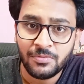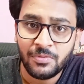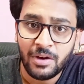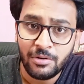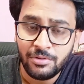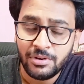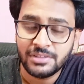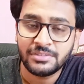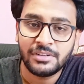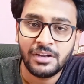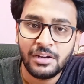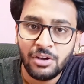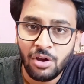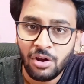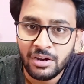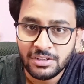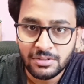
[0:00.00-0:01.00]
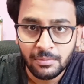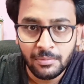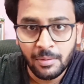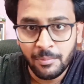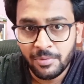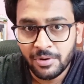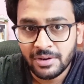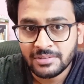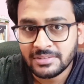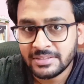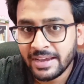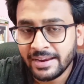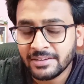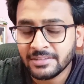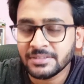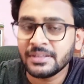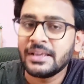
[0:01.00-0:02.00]
the foundational knowledge of computer
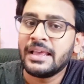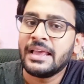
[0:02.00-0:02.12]
science